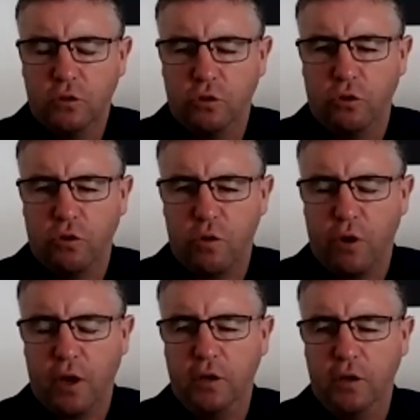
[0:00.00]

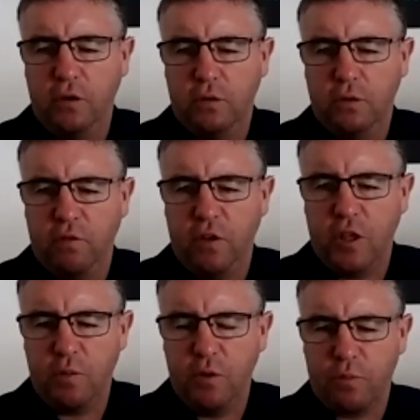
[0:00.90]
tourism-related
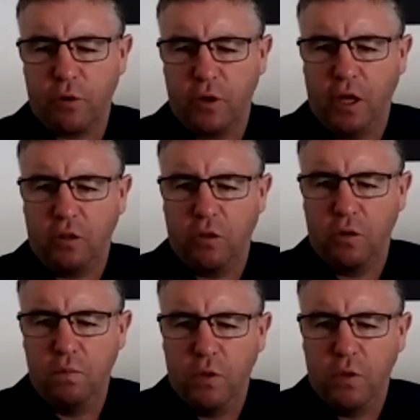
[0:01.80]
investments, protect them.